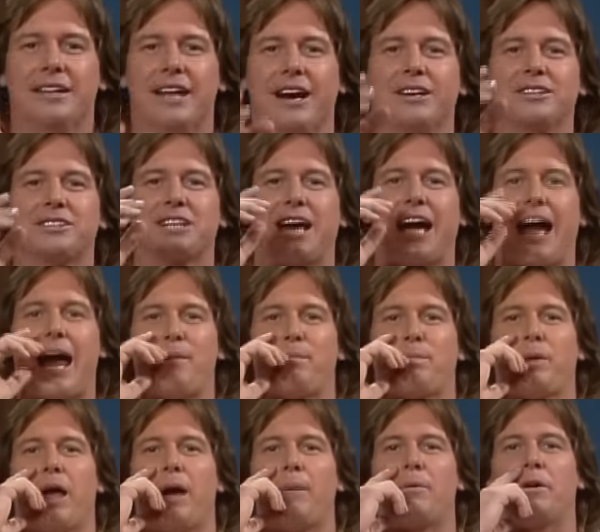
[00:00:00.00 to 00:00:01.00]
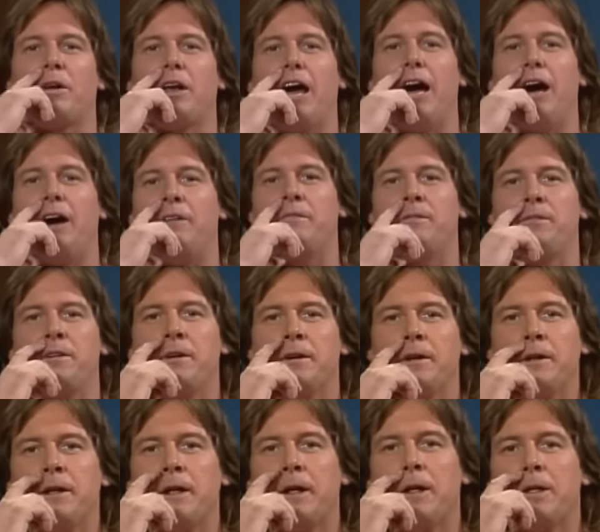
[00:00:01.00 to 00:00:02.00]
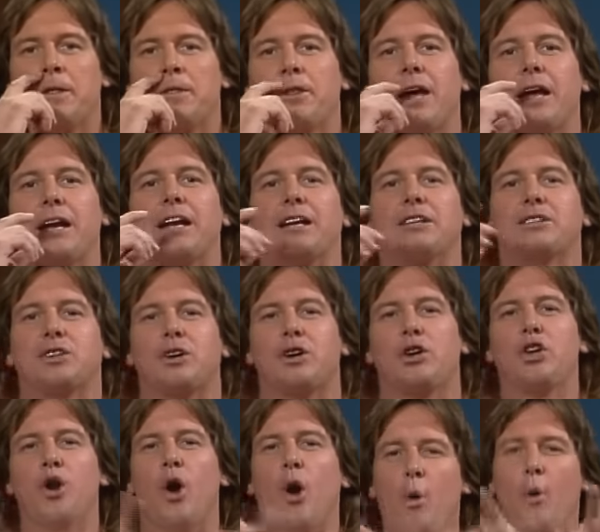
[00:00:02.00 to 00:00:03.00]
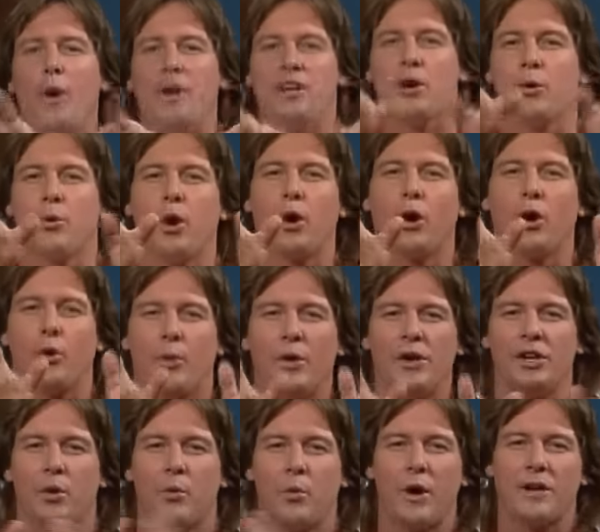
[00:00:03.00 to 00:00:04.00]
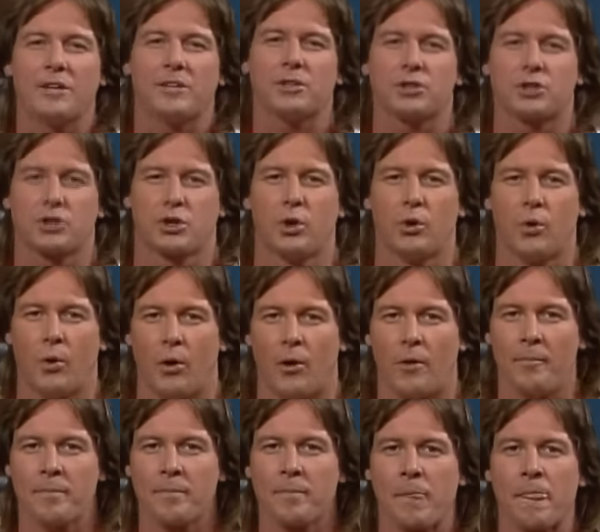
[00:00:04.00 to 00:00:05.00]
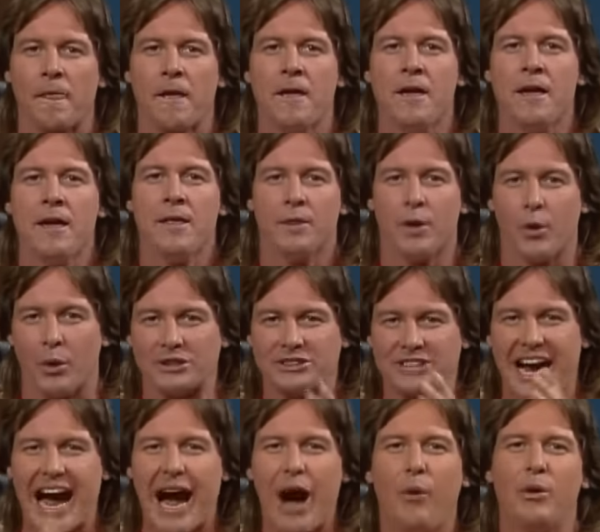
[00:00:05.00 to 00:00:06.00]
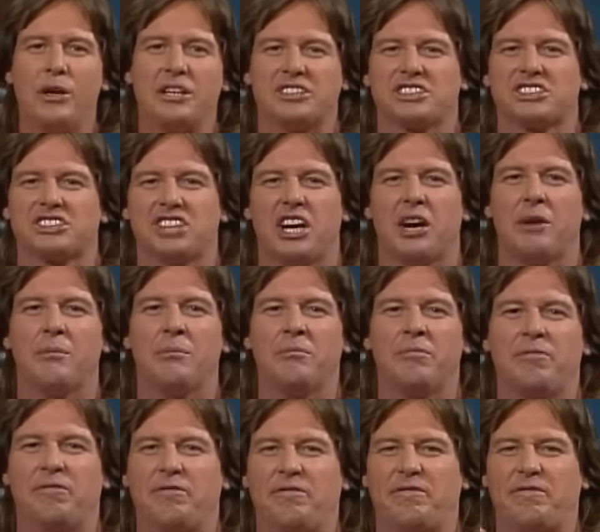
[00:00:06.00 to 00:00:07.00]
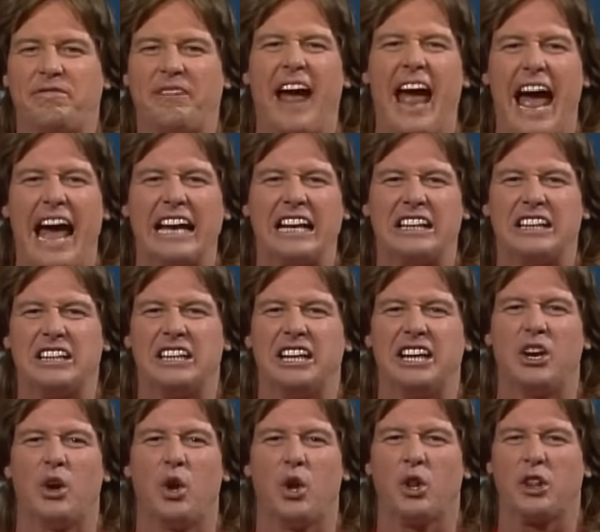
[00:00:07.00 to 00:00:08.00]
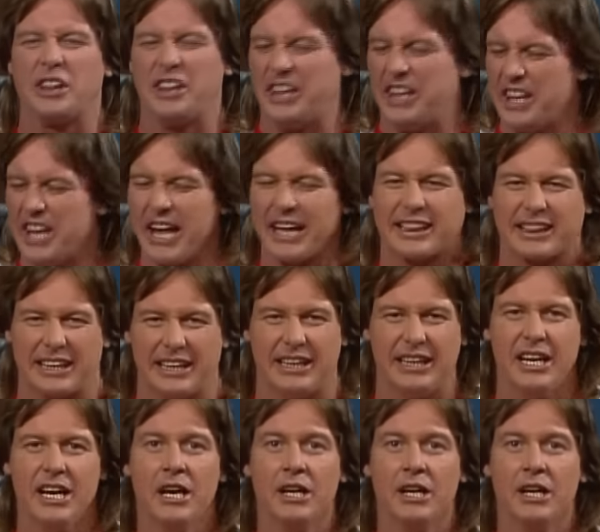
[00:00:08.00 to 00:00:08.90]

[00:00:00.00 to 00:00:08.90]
There's a guy, Blubber Love, that is. You know, when you were when you went to school, there was always some fat little nothing